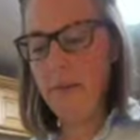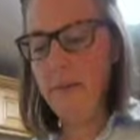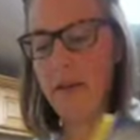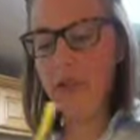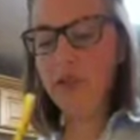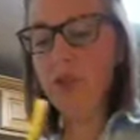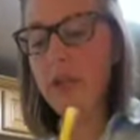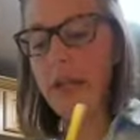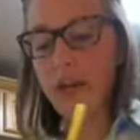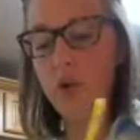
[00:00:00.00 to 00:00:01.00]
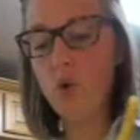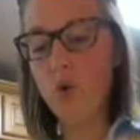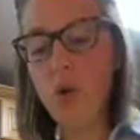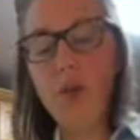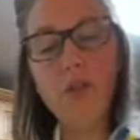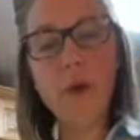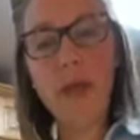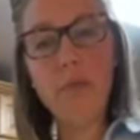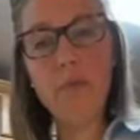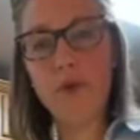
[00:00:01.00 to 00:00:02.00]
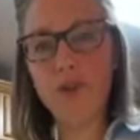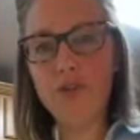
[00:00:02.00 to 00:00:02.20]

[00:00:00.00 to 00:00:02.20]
Make sure to let it cool all the way before you